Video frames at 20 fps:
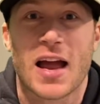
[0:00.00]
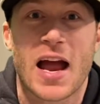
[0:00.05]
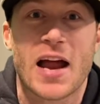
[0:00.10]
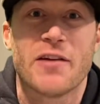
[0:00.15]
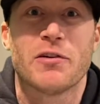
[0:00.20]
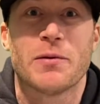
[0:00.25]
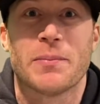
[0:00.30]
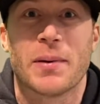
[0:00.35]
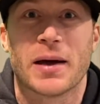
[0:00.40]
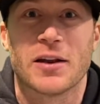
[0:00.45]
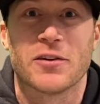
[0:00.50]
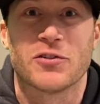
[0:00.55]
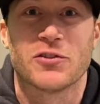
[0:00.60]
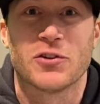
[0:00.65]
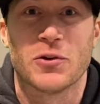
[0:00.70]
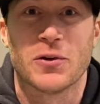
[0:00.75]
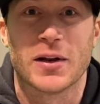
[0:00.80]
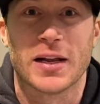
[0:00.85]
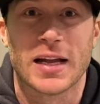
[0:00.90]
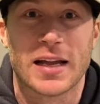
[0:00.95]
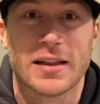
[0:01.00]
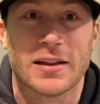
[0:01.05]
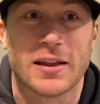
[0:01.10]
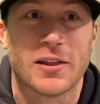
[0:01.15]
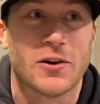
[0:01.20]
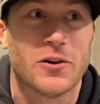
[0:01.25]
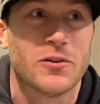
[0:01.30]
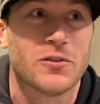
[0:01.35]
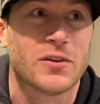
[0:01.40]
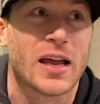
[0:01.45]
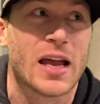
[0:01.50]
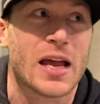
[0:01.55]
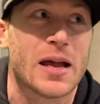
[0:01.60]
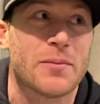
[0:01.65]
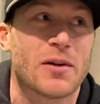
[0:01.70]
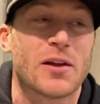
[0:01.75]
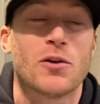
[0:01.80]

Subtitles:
everybody's tuning into those games.